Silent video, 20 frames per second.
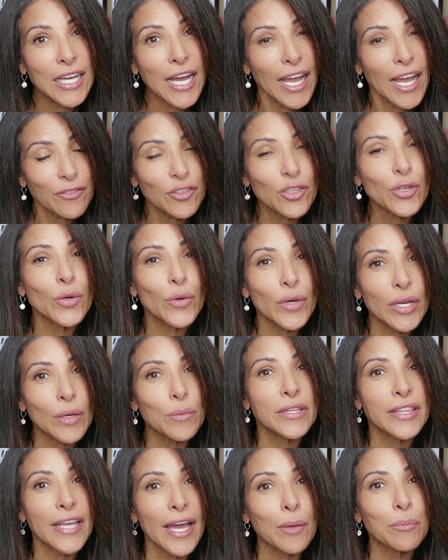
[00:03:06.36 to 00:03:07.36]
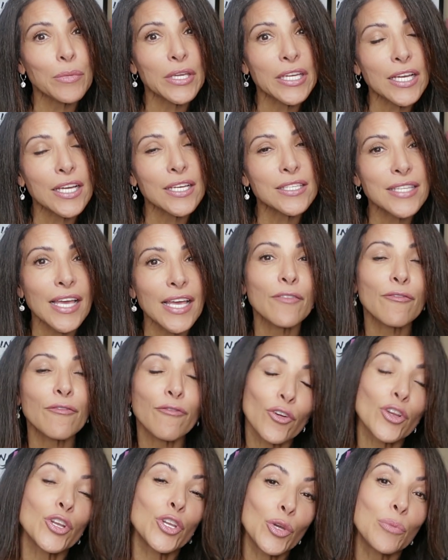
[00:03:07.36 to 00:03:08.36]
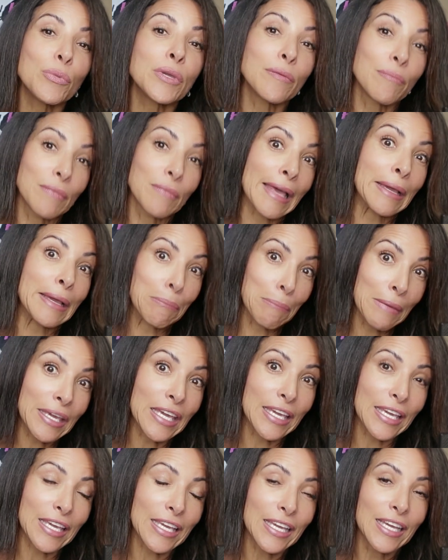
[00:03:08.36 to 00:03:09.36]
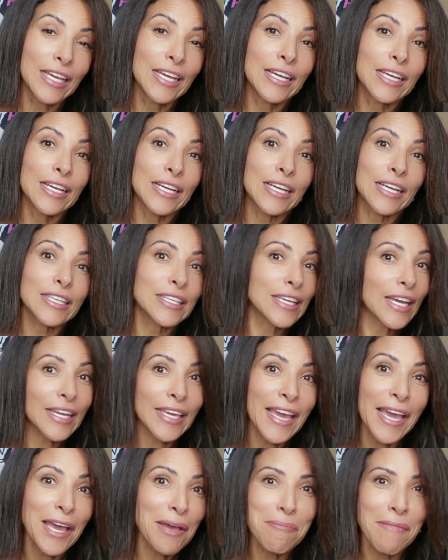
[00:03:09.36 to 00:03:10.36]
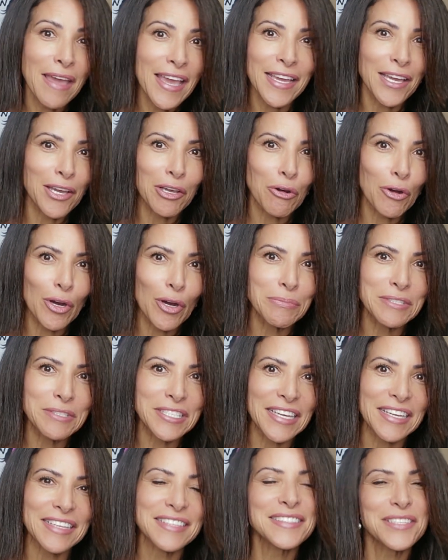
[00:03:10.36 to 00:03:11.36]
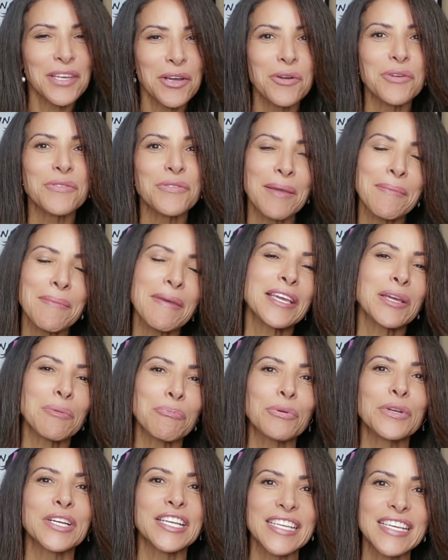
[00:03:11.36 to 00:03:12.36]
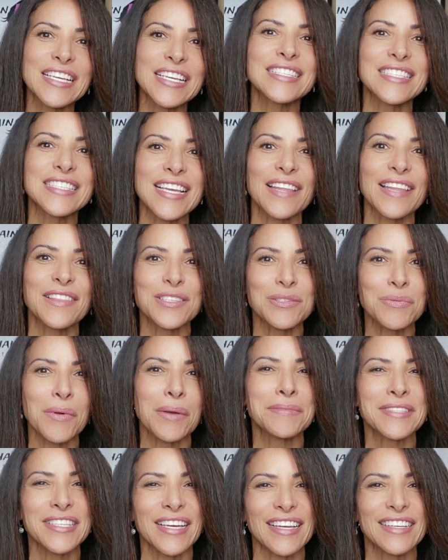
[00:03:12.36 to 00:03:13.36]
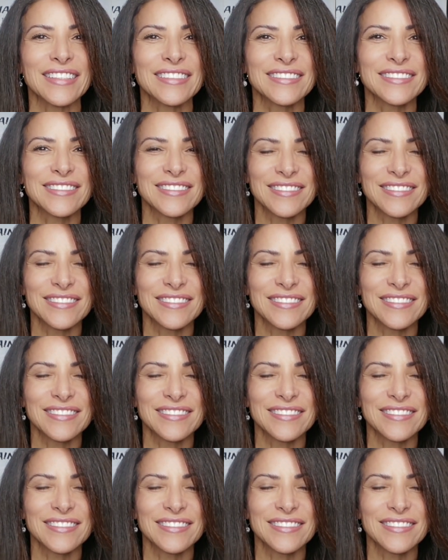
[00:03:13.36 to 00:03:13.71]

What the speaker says: I have to agree with that because like for a newbie like me, you can't make it cryptic. So they make it pretty easy on this website.